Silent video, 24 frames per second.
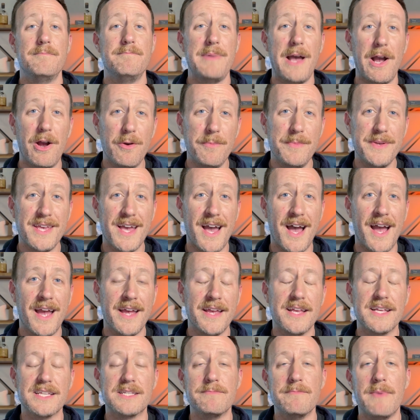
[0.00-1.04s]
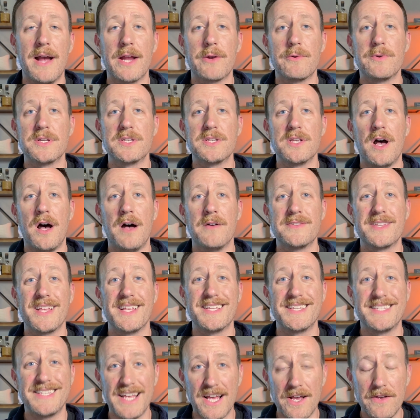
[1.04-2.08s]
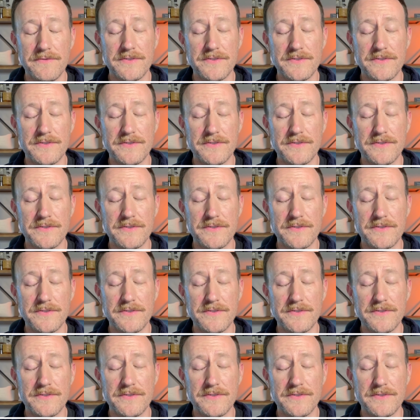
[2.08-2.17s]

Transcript: Power BI is Microsoft's self